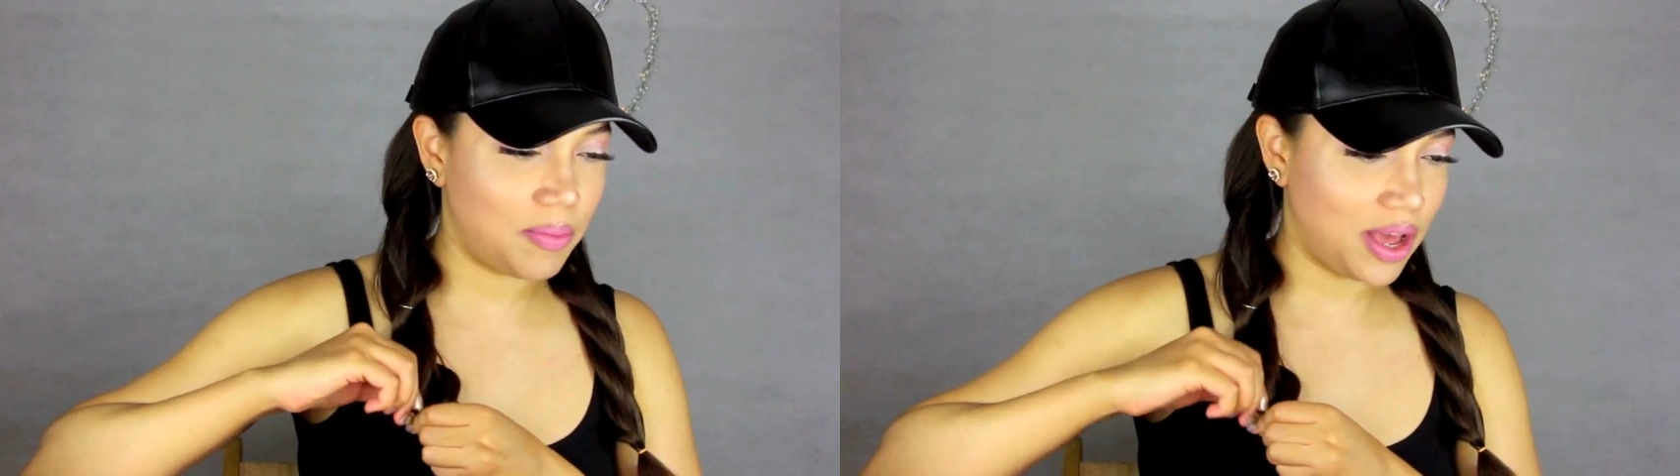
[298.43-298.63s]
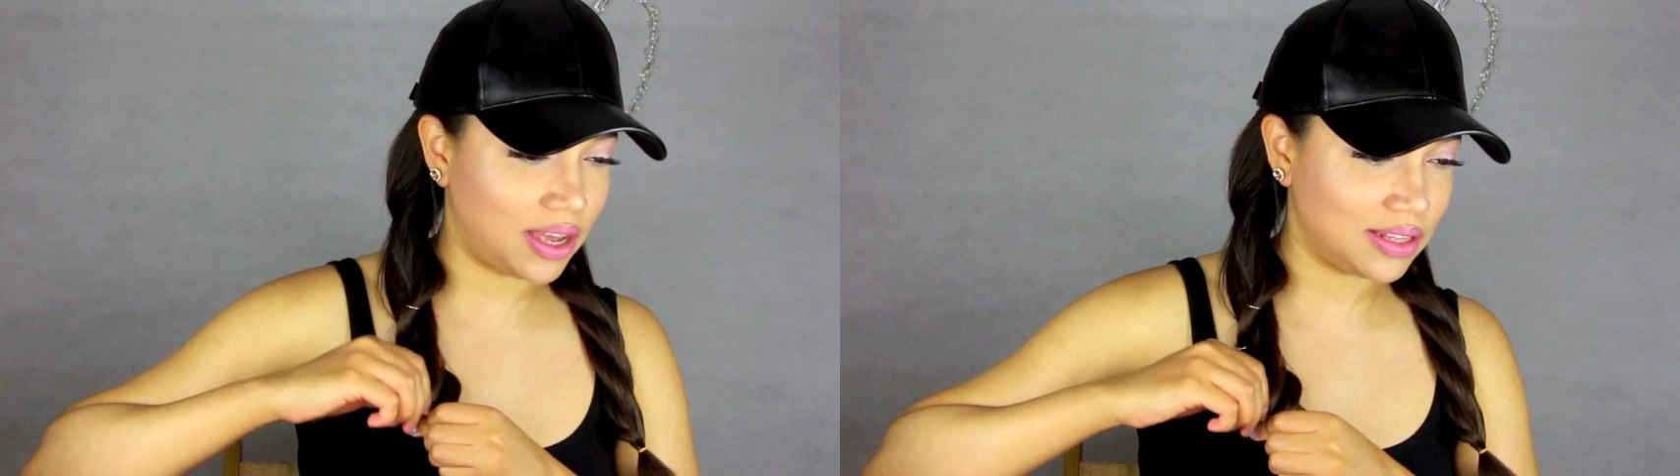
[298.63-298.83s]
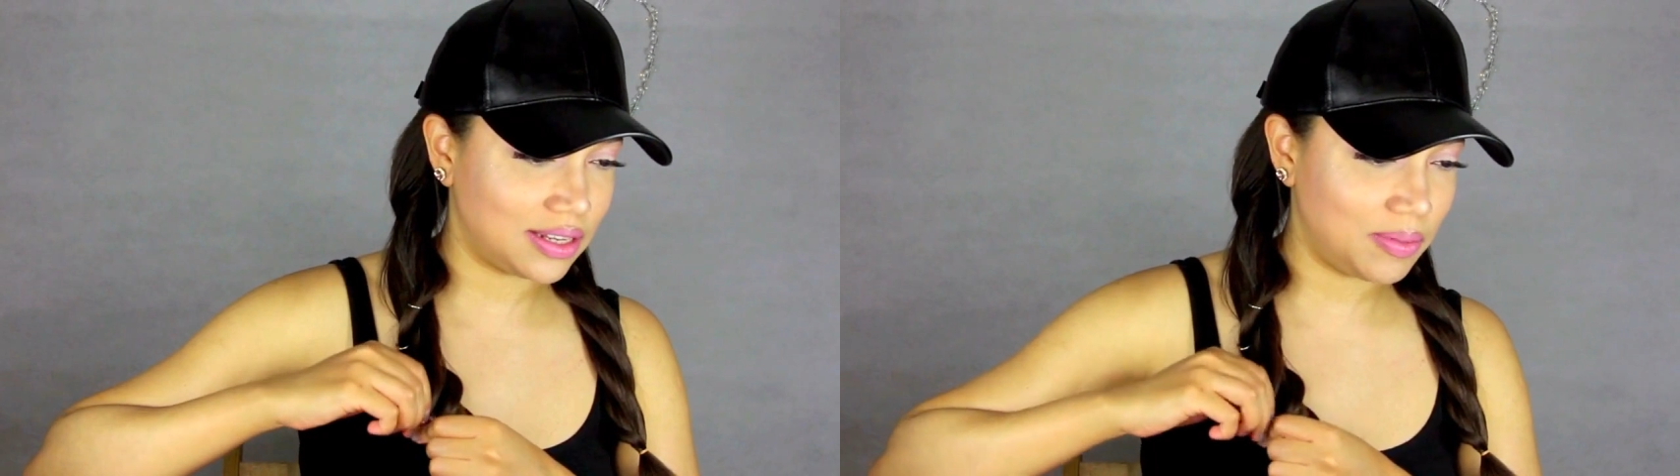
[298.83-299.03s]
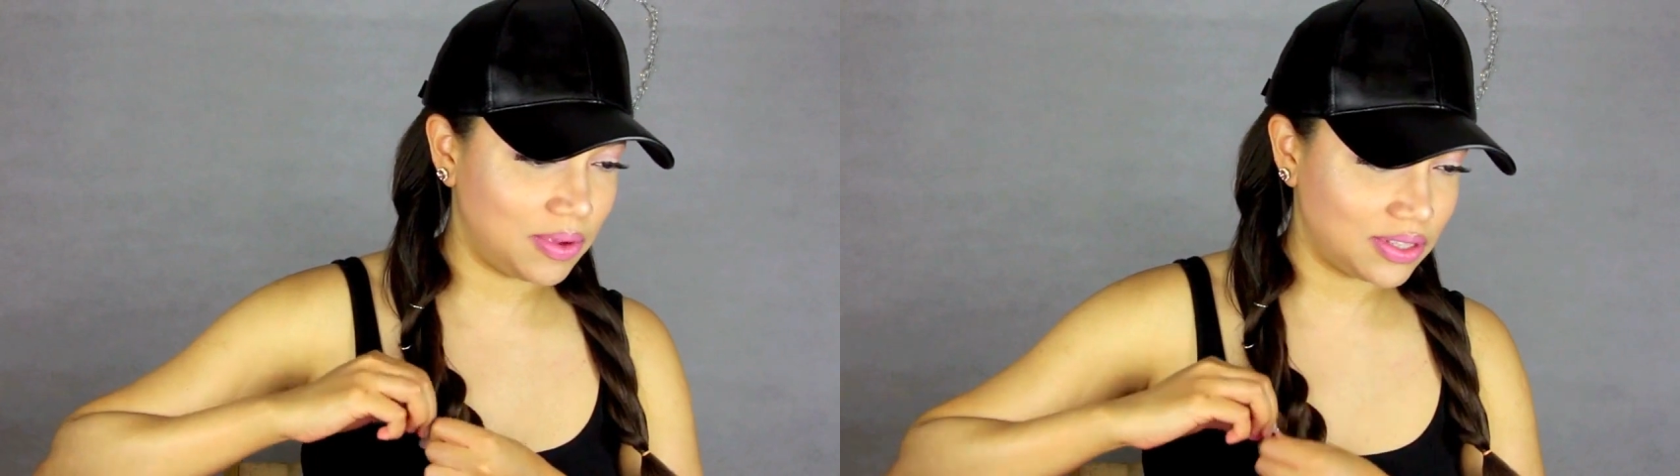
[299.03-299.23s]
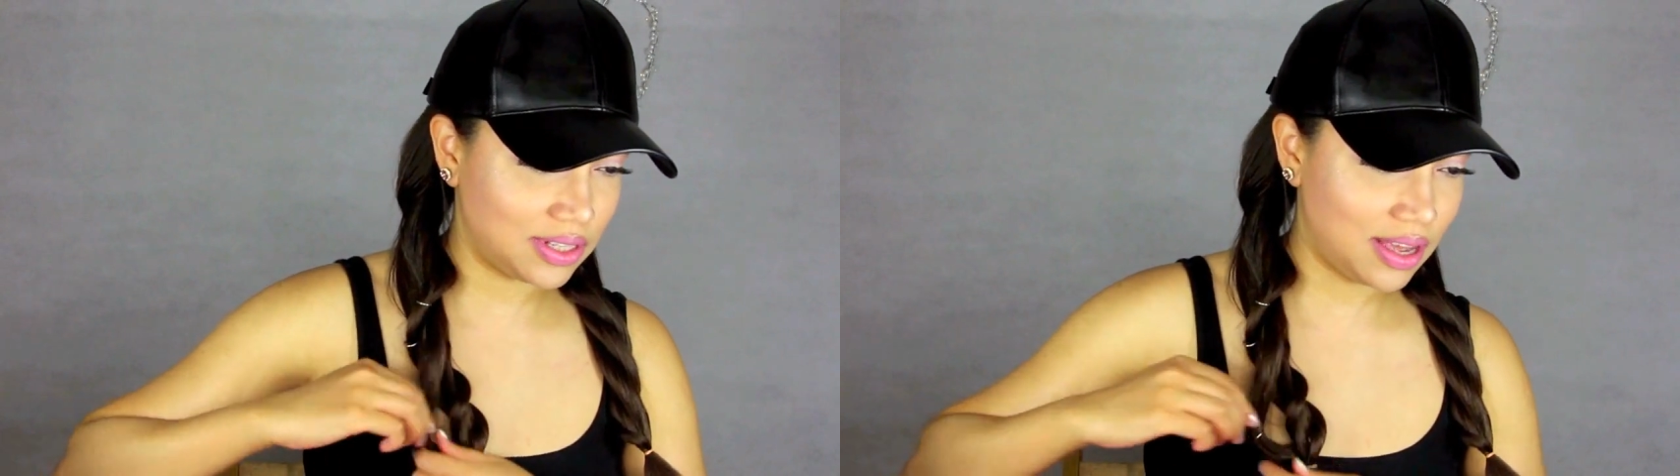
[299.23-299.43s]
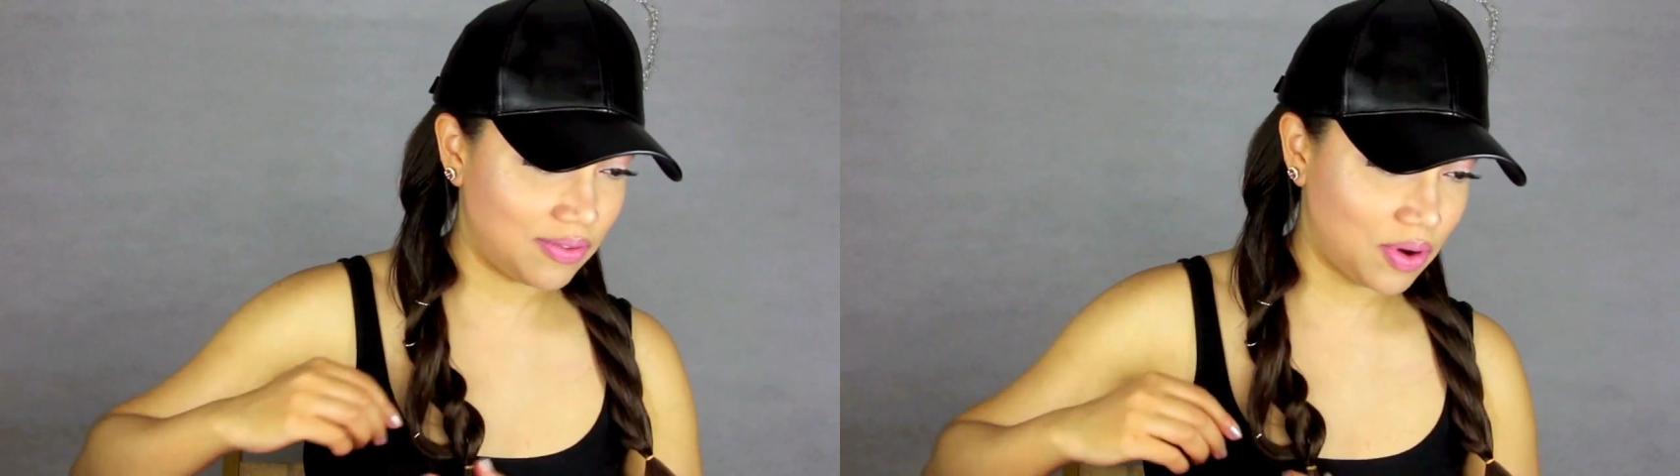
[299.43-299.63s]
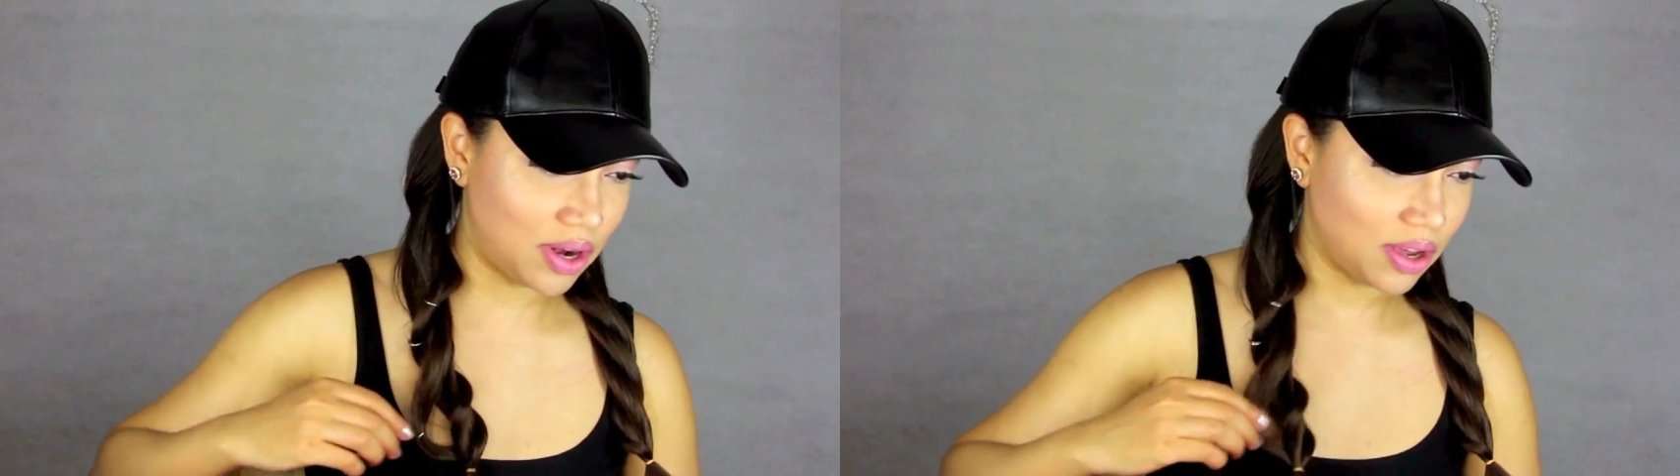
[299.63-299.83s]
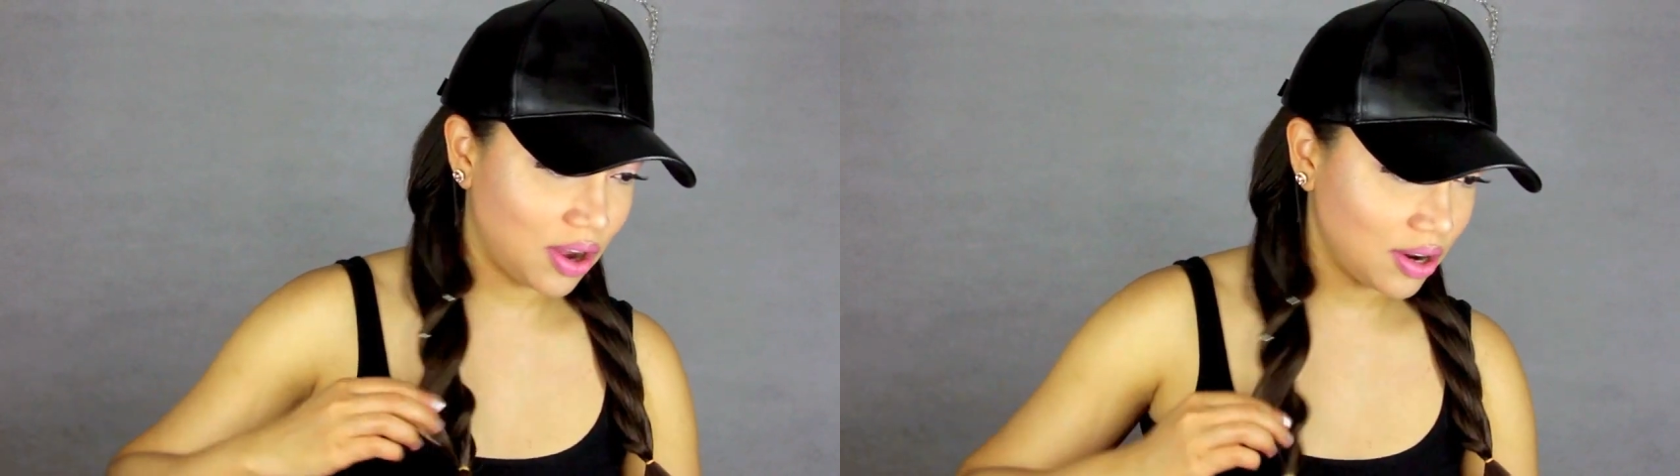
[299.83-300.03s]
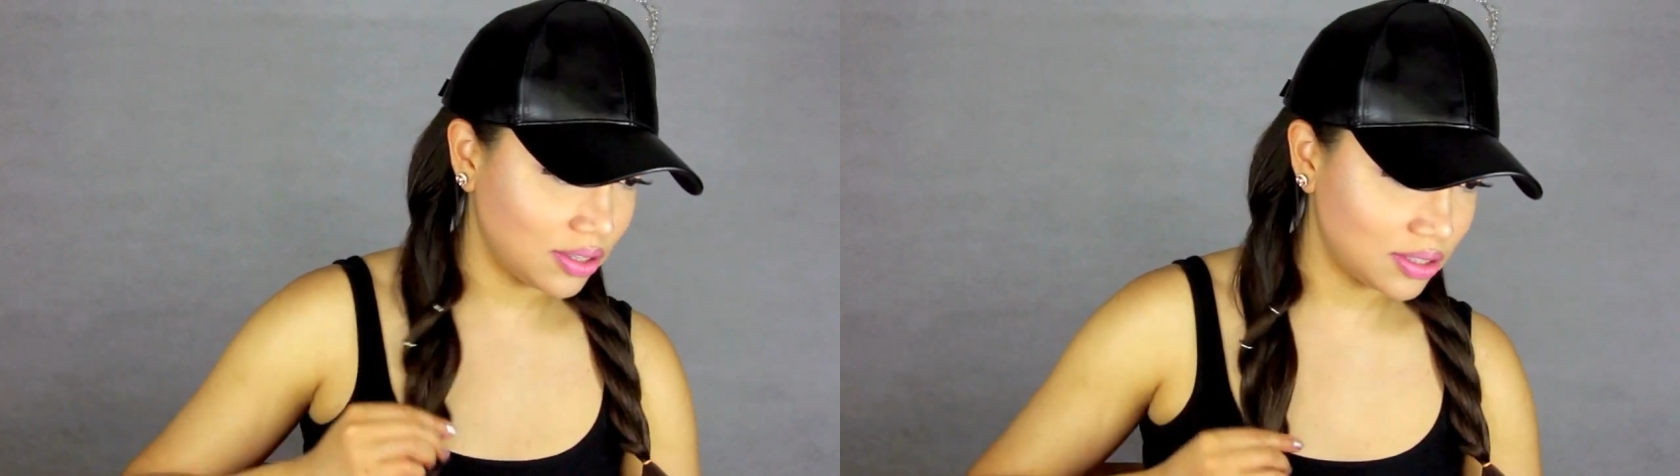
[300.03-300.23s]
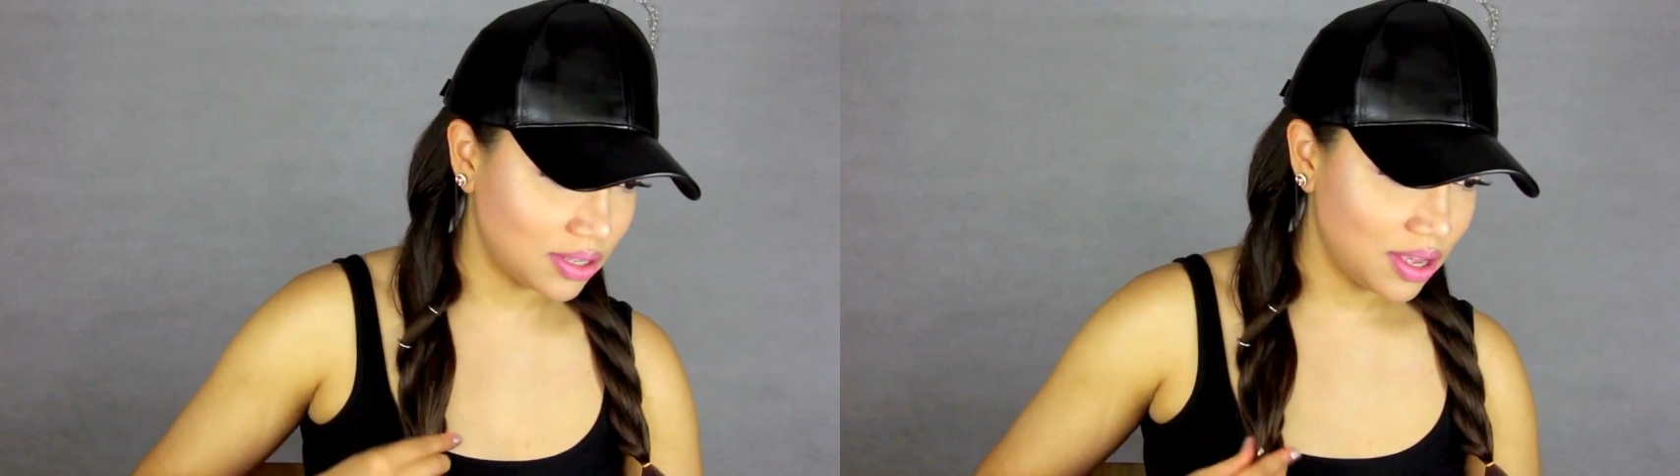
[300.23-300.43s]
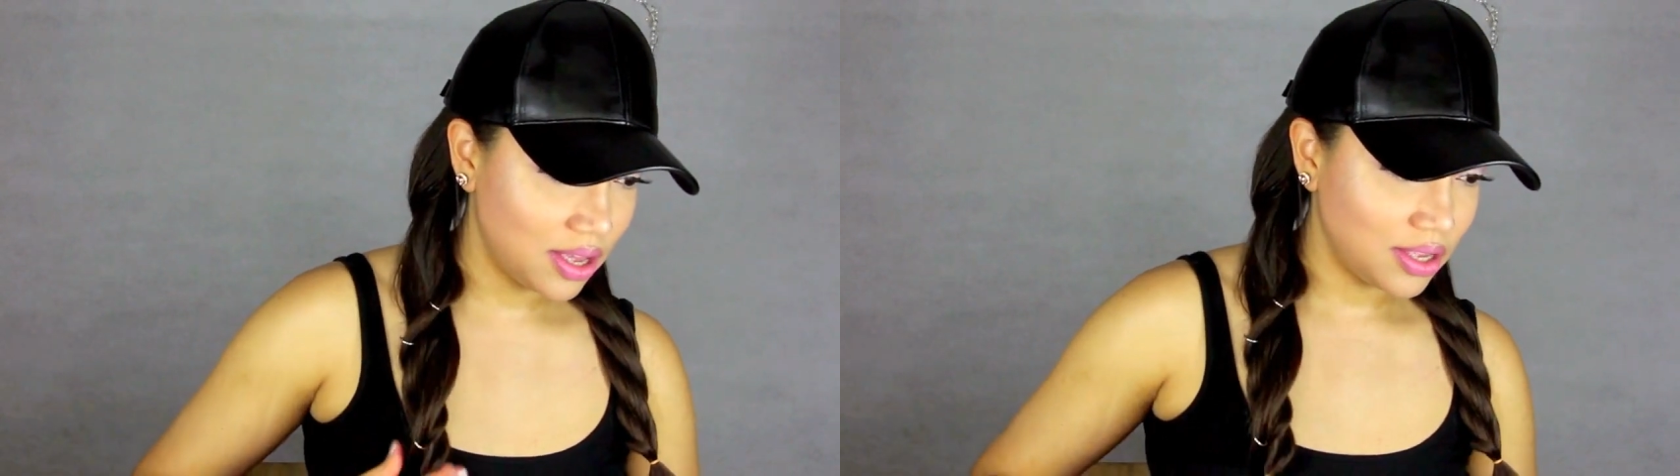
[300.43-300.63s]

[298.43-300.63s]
back in the day because they didn't have credit cards.